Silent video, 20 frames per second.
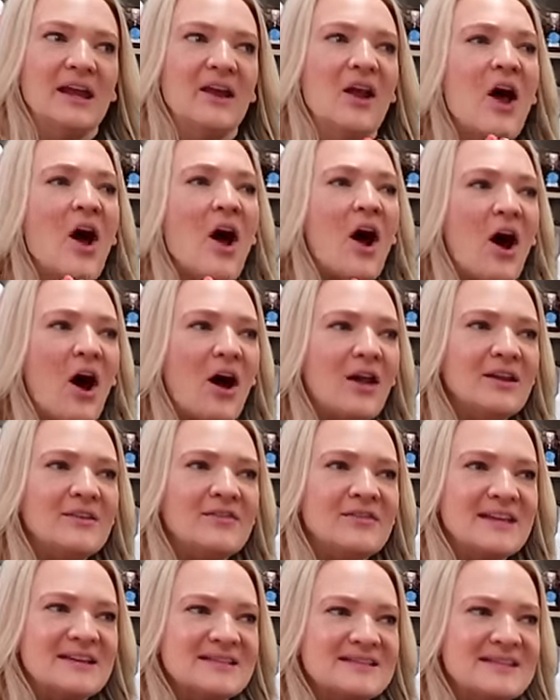And all
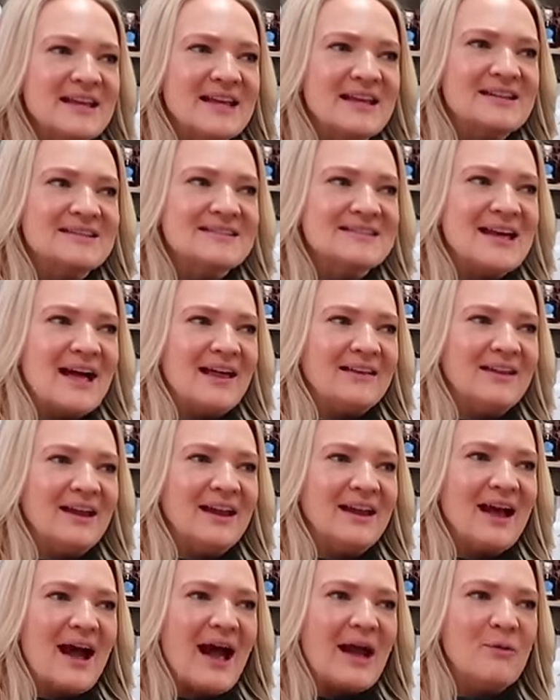of these things that
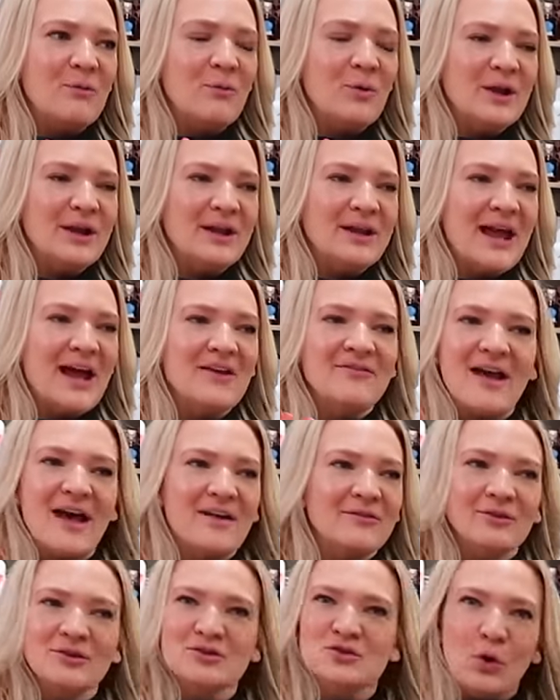like I wouldn't have
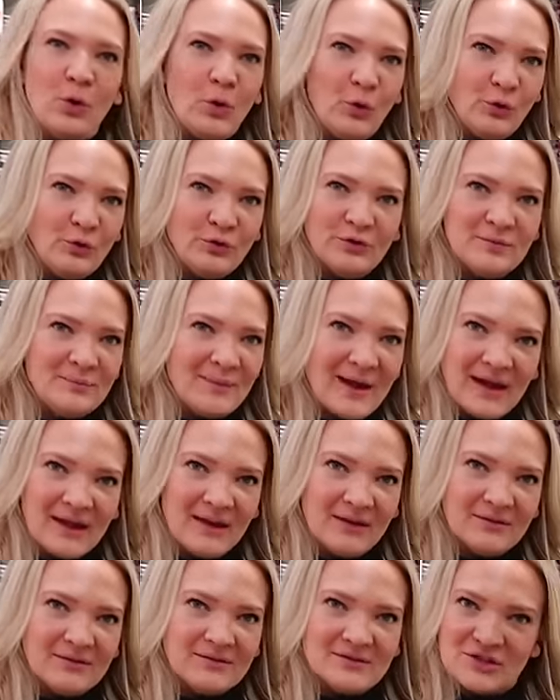ever told
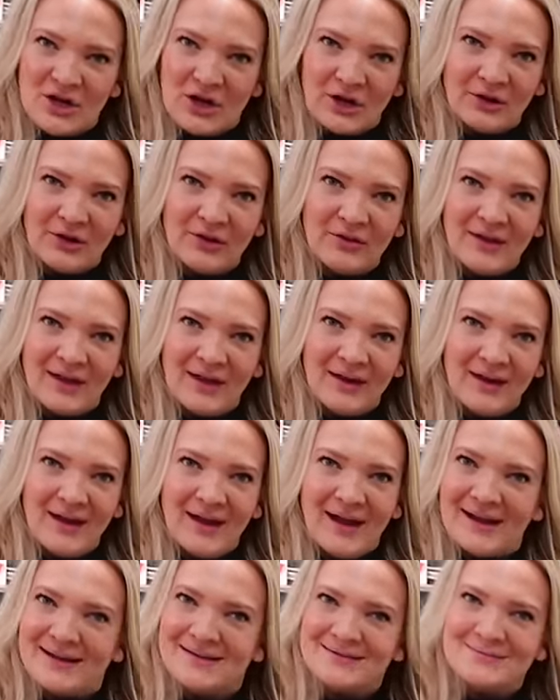my daughter that
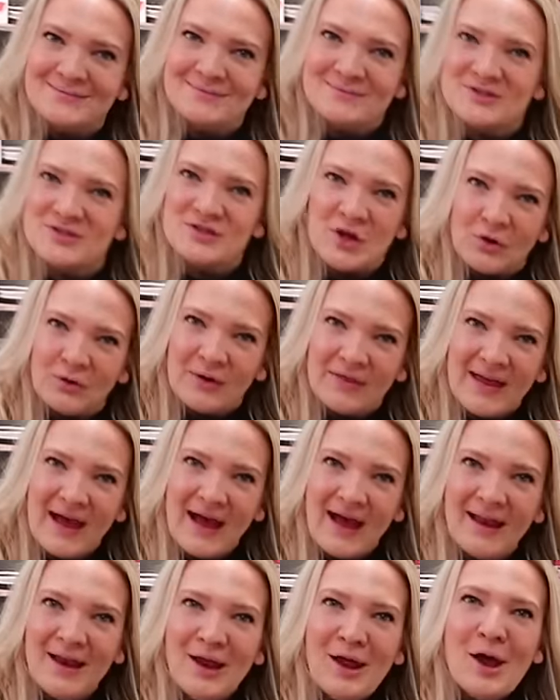I sewed
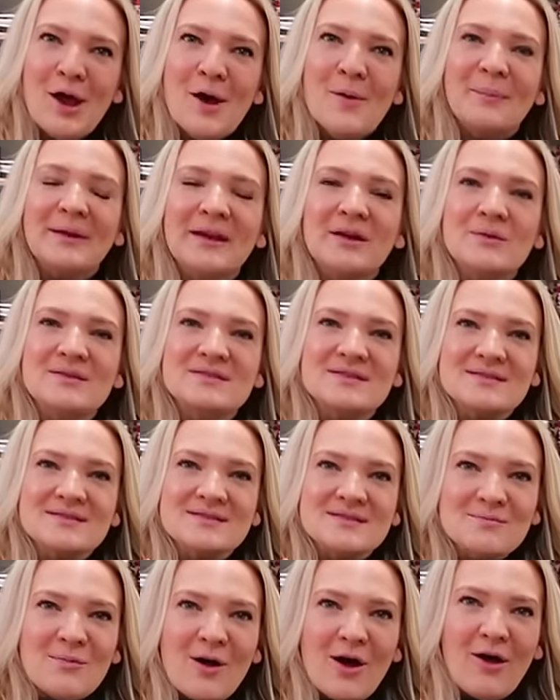that. But it was a
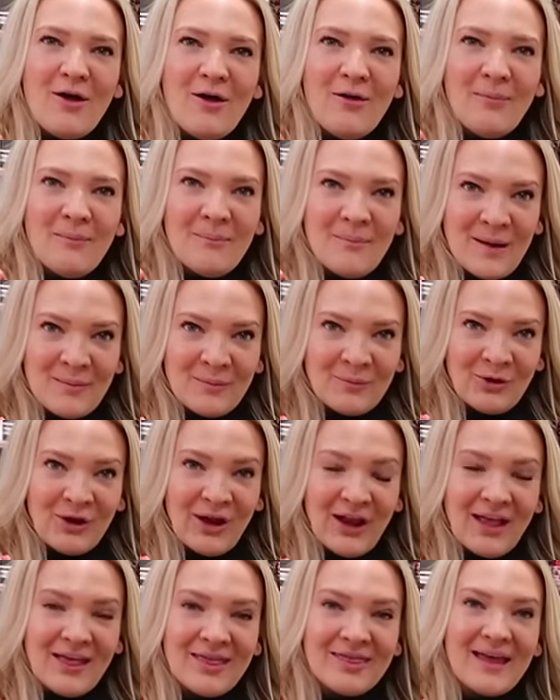small
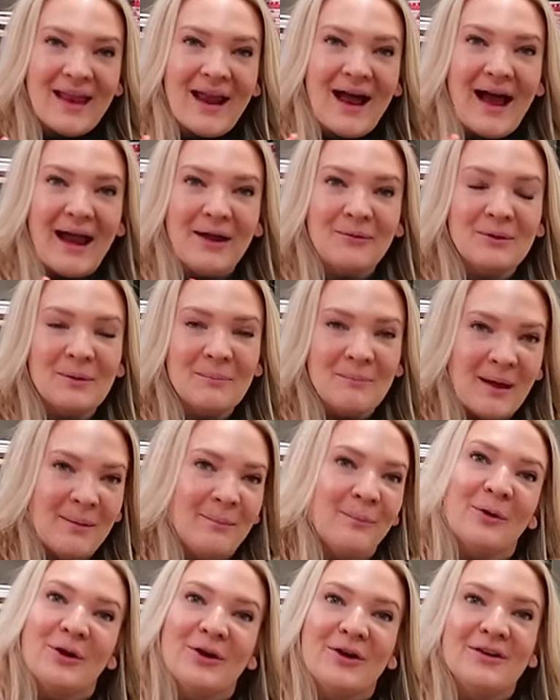memory that I
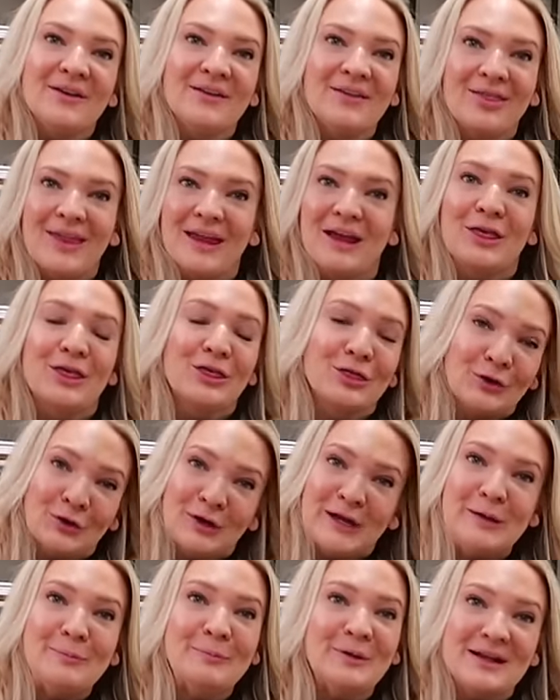remembered like
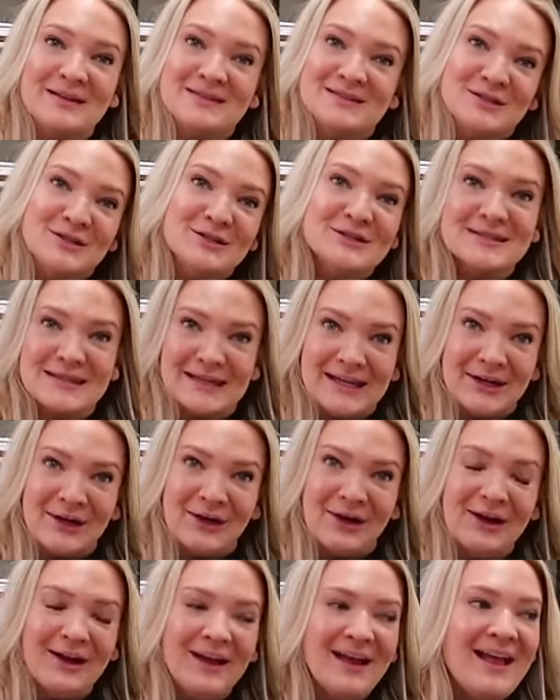30 plus years
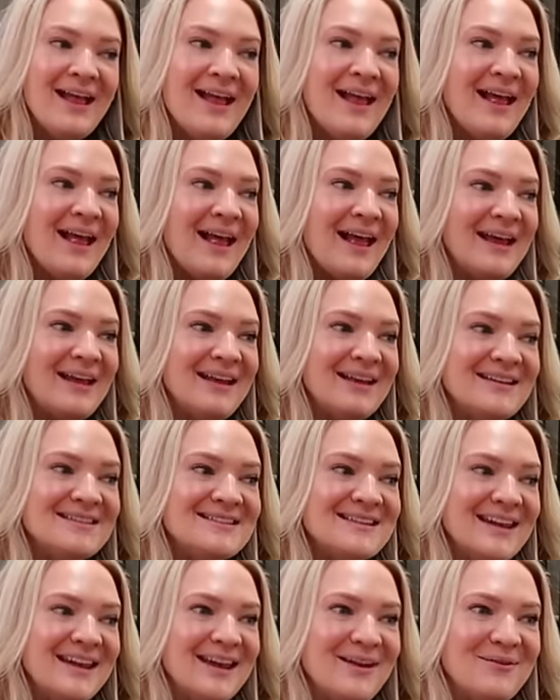later.
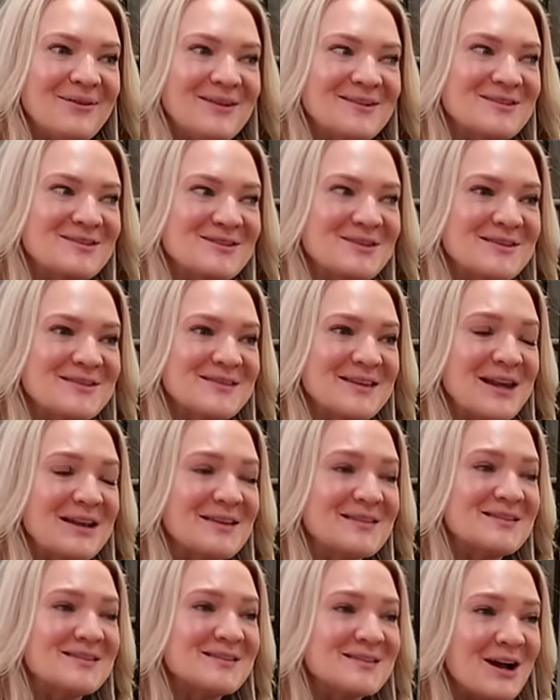And it was just like
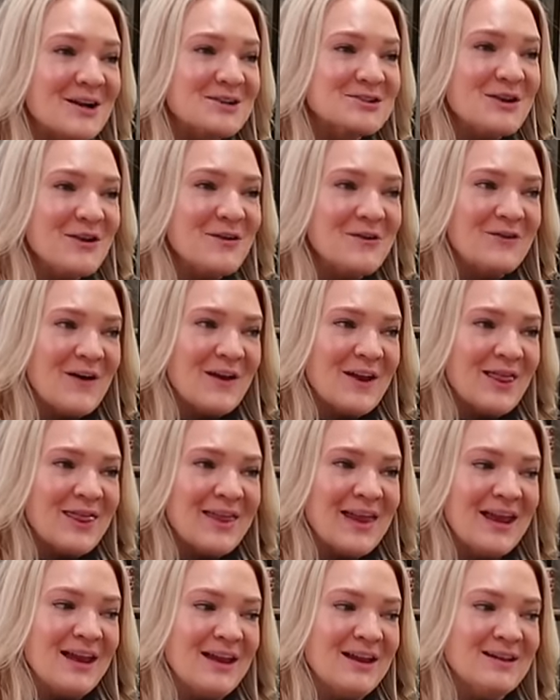such a fun
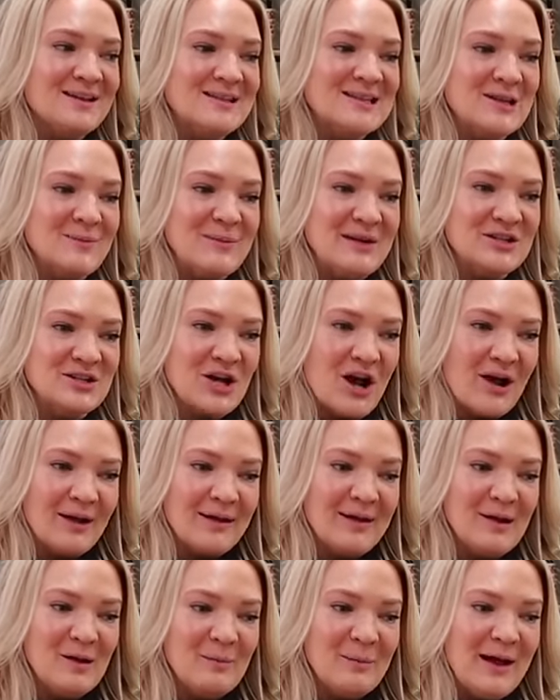thing to be
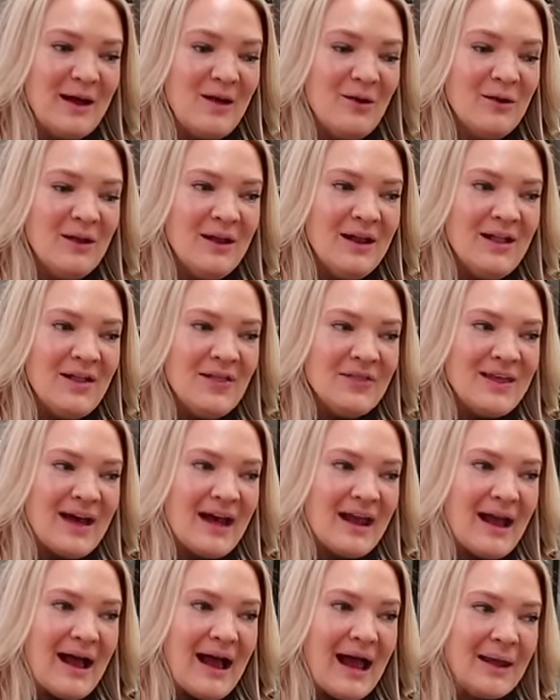talking about
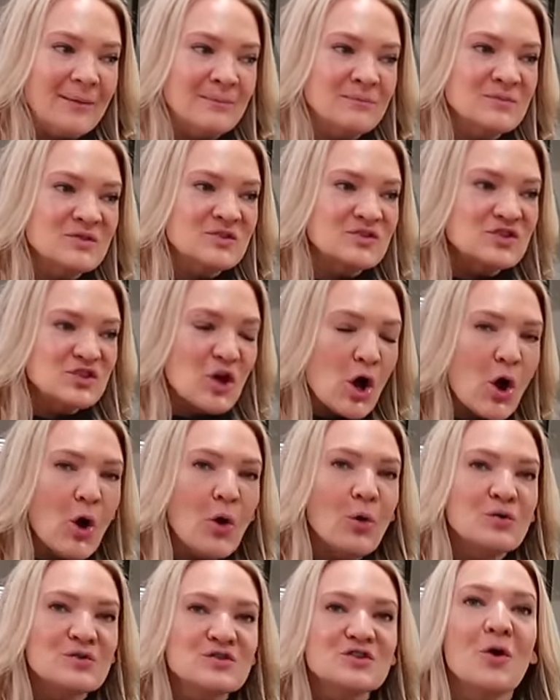that I'm
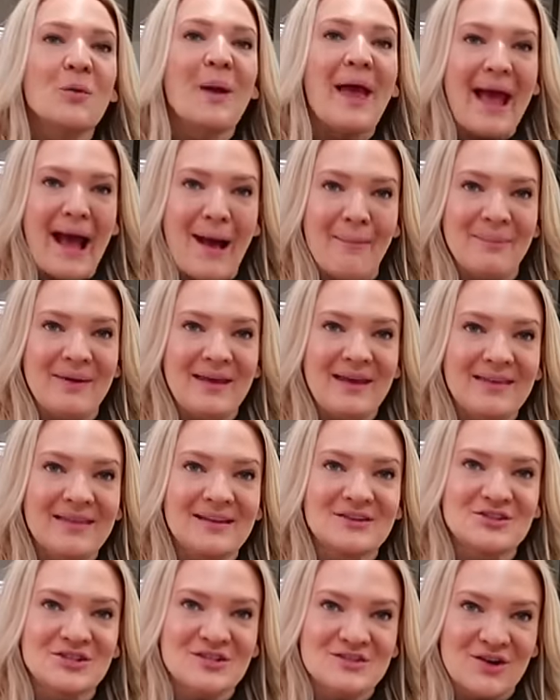so happy
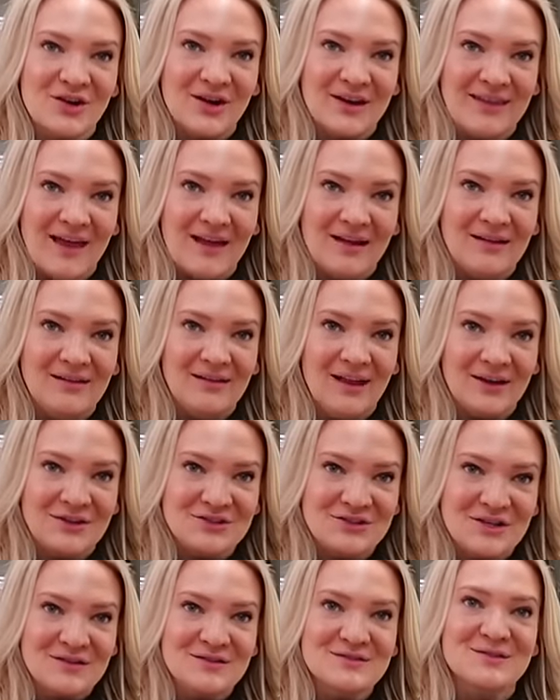that she started that
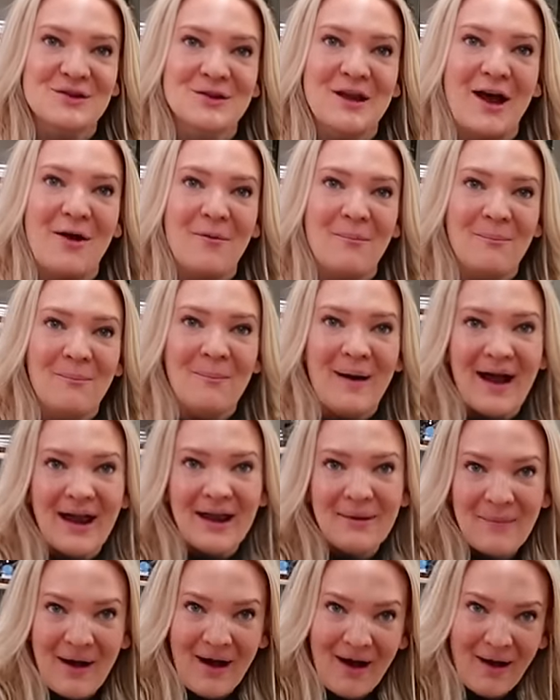collection. So now
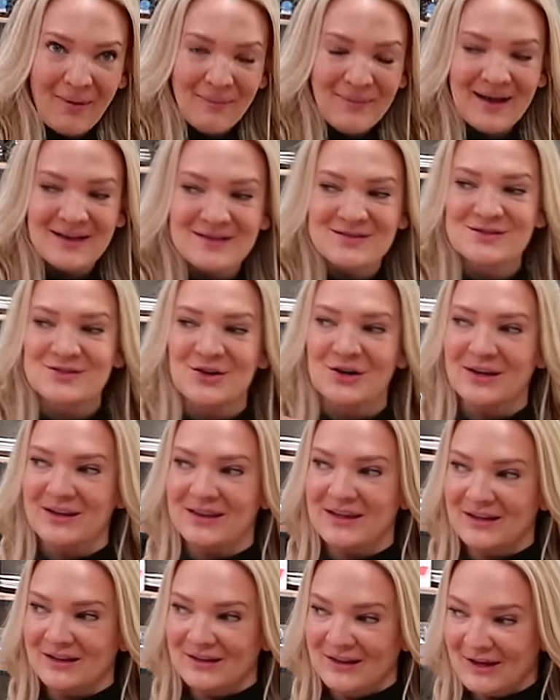my mom has started
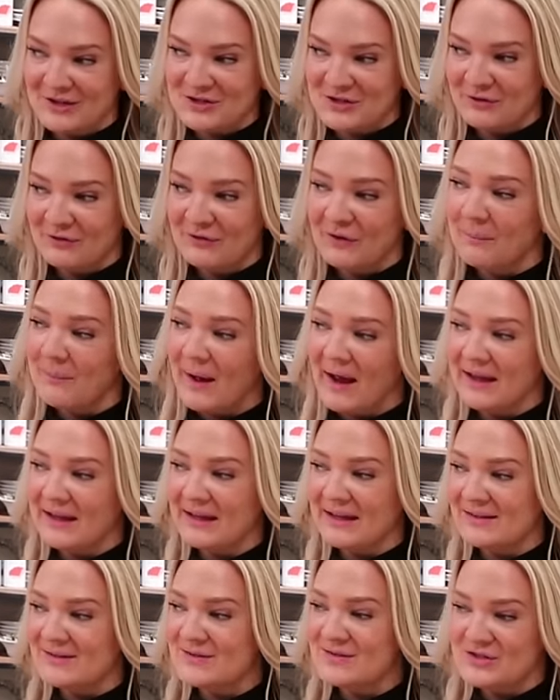the collection for my
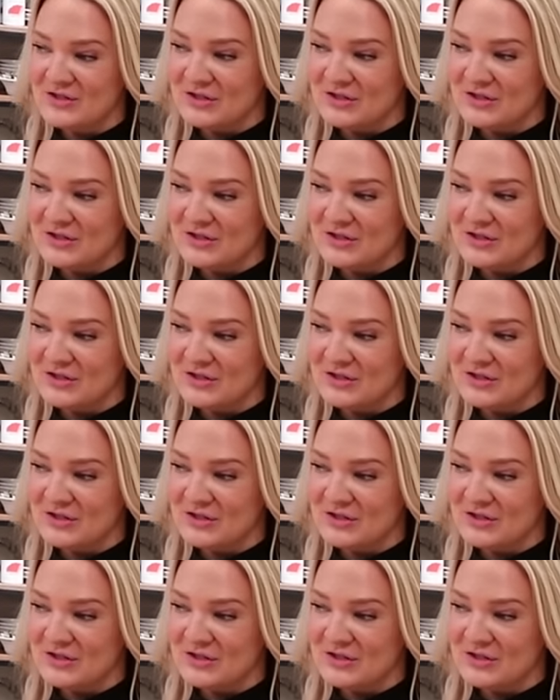kids